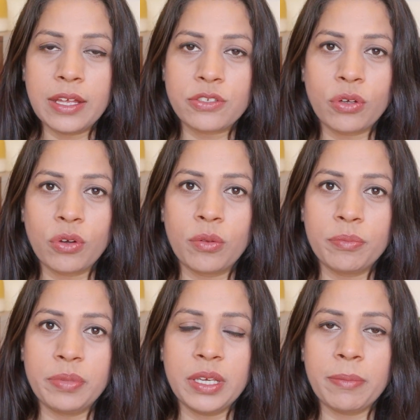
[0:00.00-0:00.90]

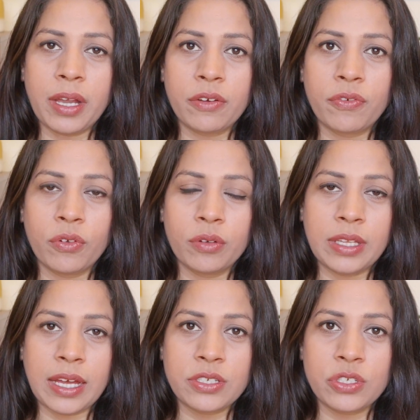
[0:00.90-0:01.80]
So be mindful
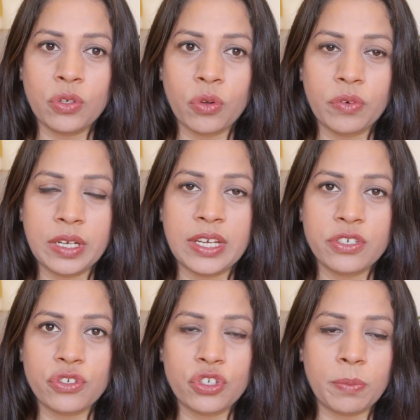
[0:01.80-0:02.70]
that your
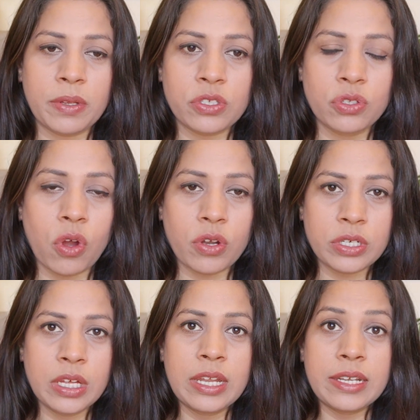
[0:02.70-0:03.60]
relationship is
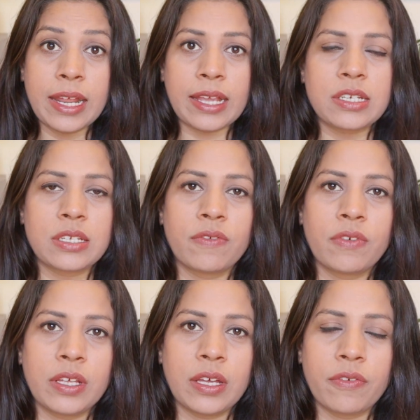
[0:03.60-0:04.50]
not
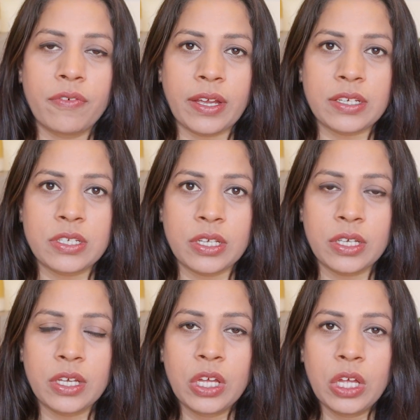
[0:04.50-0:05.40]
negatively
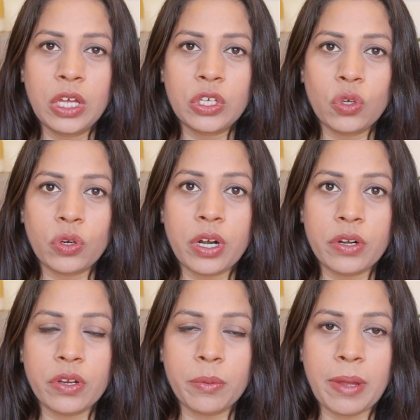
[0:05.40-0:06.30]
affecting your
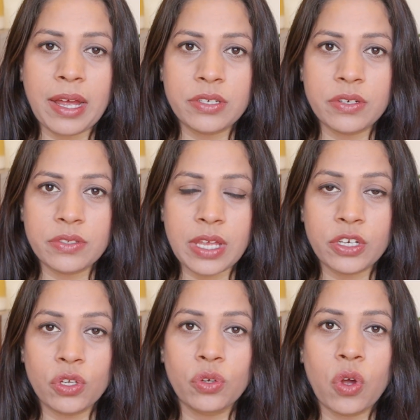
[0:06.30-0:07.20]
career matters,
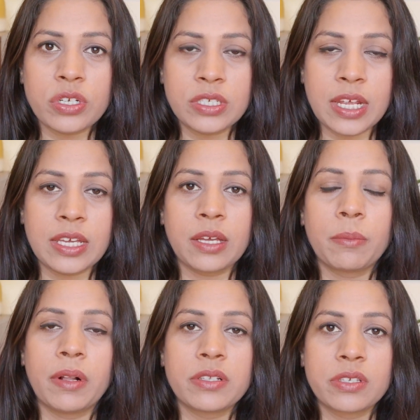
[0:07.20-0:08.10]
and you're not taking
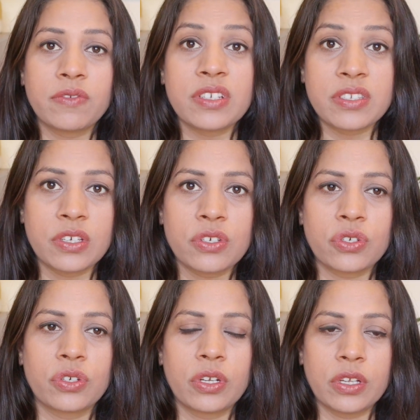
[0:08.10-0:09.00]
impulsive
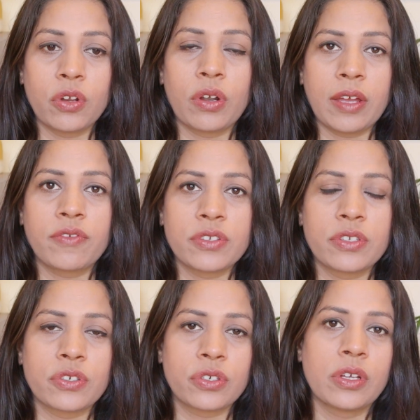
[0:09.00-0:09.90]
decision, your life
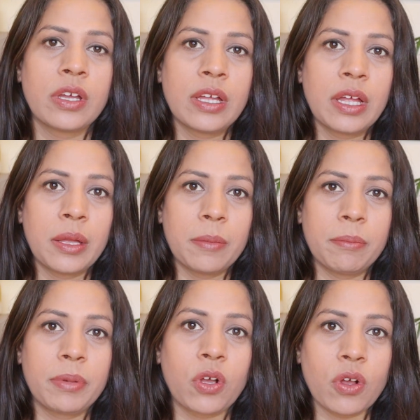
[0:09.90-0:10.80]
decision,
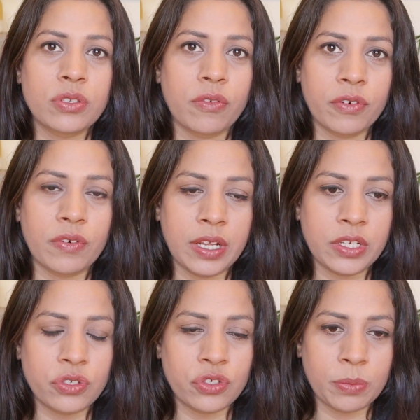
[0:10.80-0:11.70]
because of a
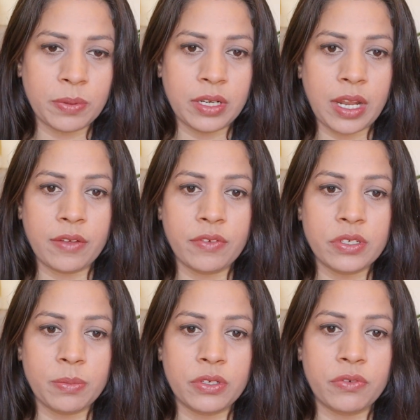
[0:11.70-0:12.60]
relationship in life,
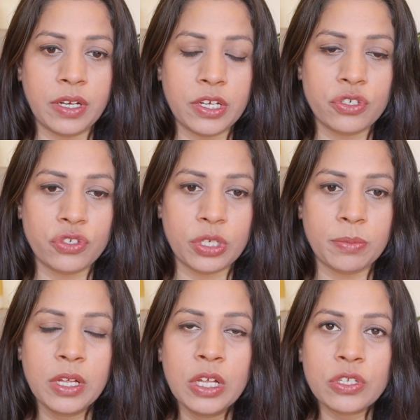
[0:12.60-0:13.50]
intimate
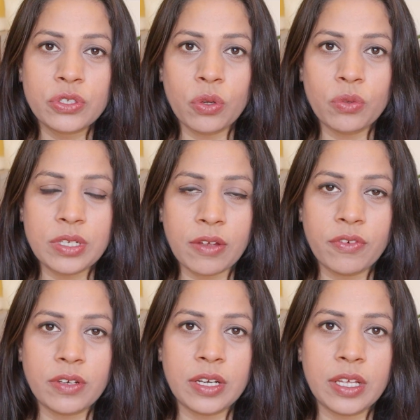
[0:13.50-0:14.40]
relationship. So
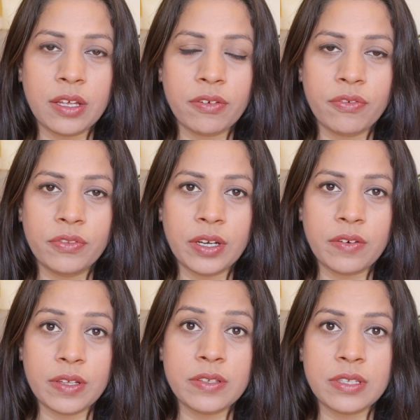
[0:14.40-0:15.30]
definitely, if
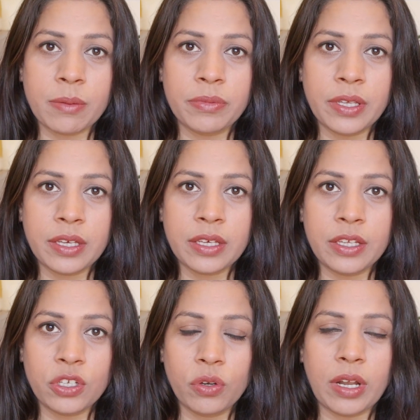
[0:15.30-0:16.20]
there is something
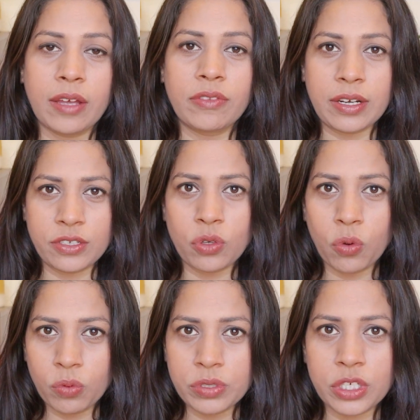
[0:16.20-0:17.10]
in your life that is
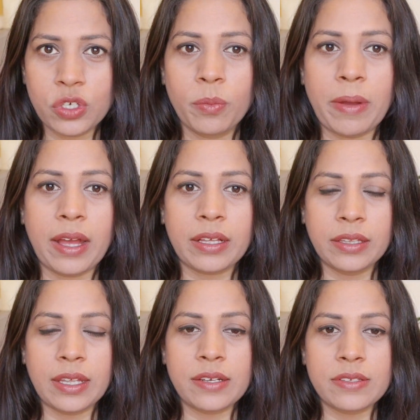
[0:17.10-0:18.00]
holding you back
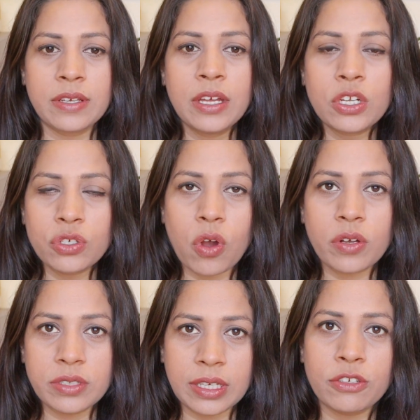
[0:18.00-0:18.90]
and that is
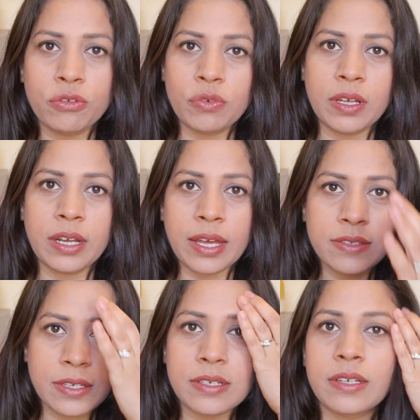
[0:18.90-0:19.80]
toxic, and you
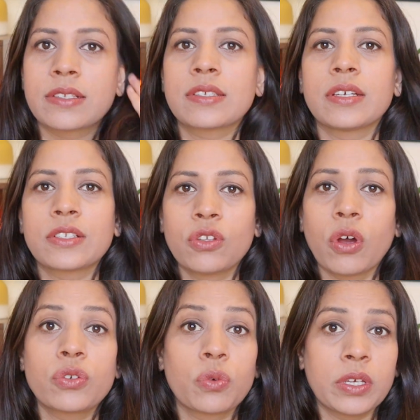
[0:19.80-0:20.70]
realize it's
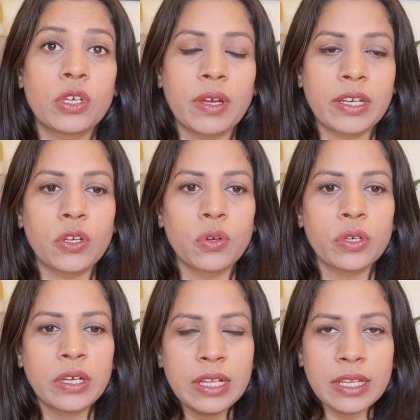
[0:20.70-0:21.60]
not doing you any
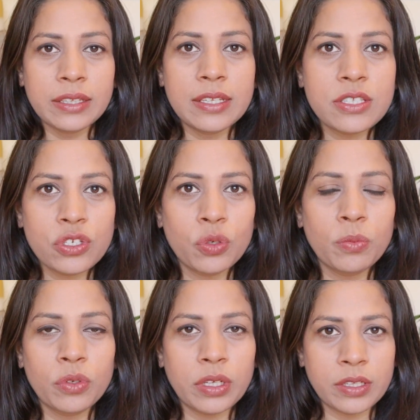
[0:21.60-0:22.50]
good, this new
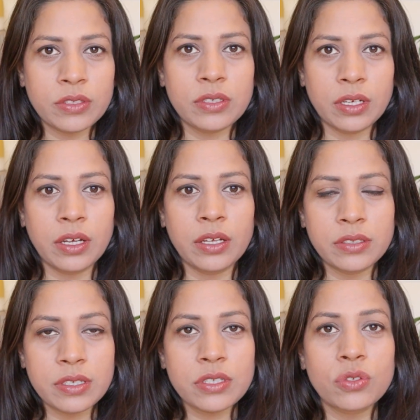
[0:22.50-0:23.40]
moon in
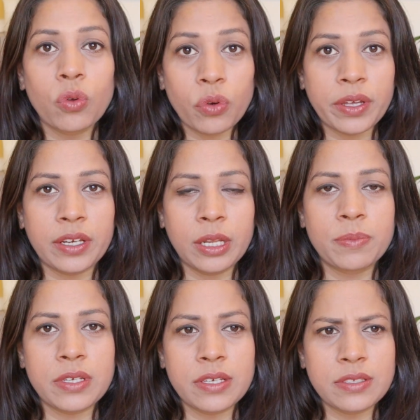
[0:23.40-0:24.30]
this solar
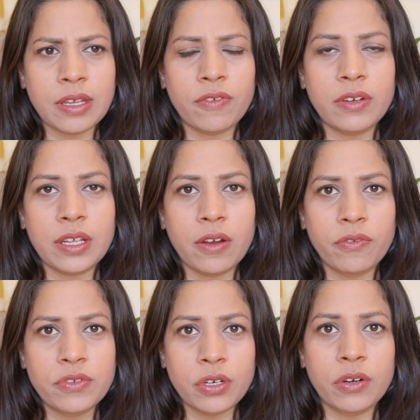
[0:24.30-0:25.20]
eclipse is definitely
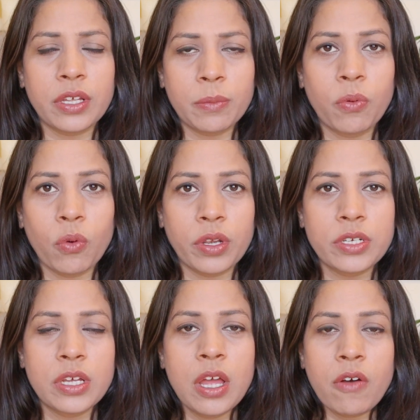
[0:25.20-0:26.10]
a turning
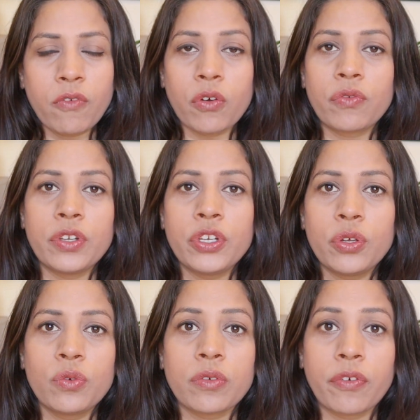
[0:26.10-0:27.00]
point for
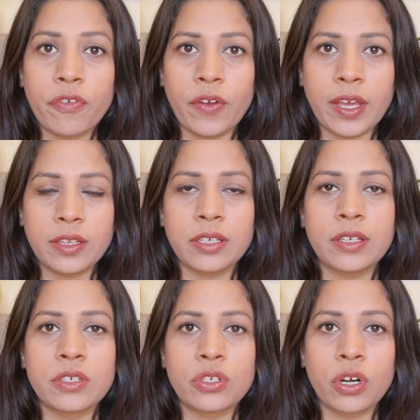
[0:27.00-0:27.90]
renewed faith
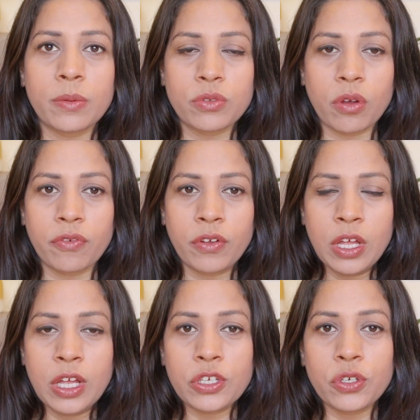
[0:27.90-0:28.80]
in terms of
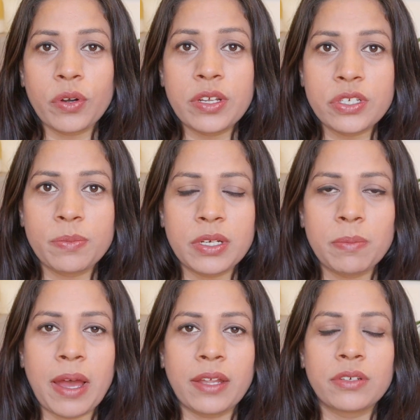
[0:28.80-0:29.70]
your
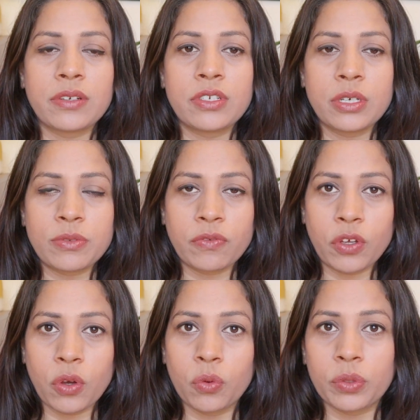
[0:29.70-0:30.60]
intimate matter, in terms of
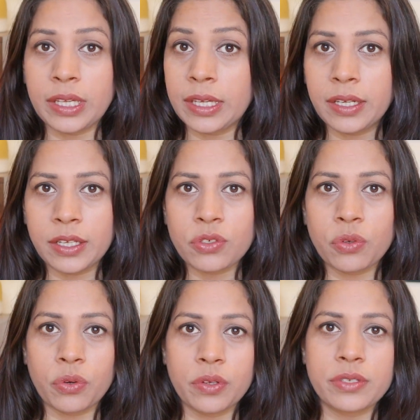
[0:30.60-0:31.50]
your own healing,
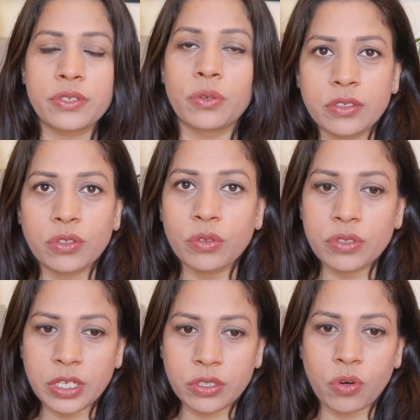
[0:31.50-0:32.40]
Taurus.
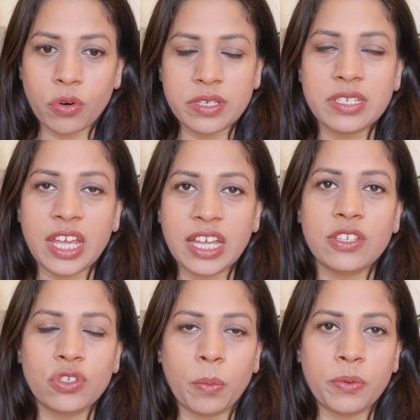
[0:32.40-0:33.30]
So Taurus, take
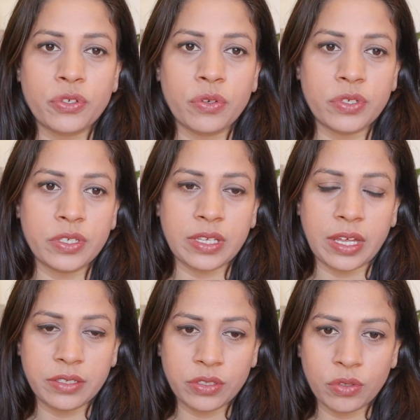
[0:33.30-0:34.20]
these opportunities
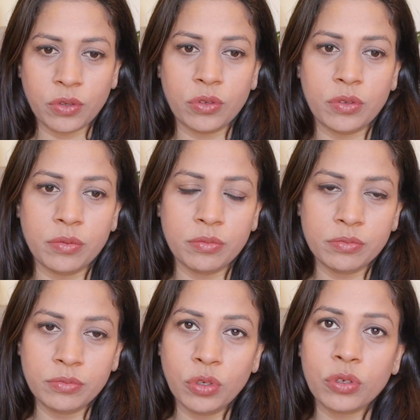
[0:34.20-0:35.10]
and
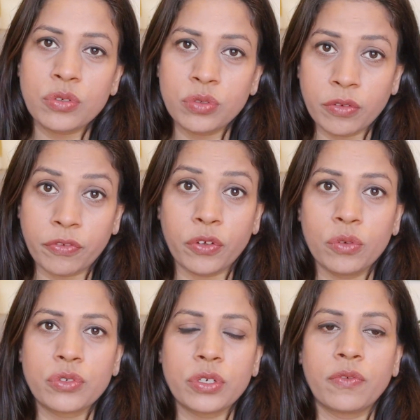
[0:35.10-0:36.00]
look to the
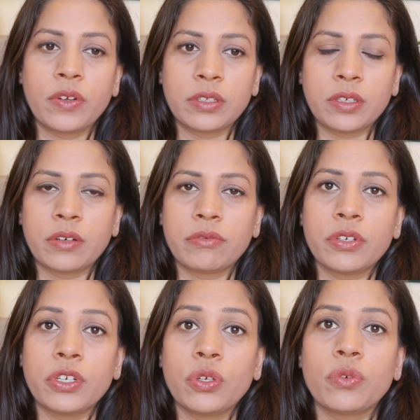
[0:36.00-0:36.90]
future with a
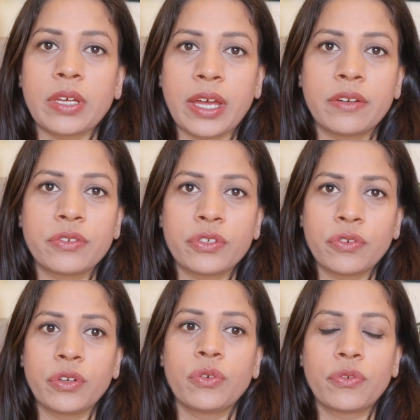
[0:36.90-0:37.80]
renewed energy,
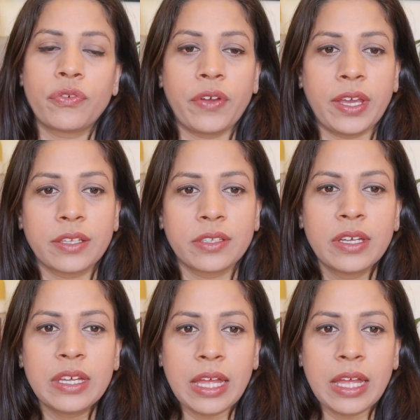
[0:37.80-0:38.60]
renewed faith,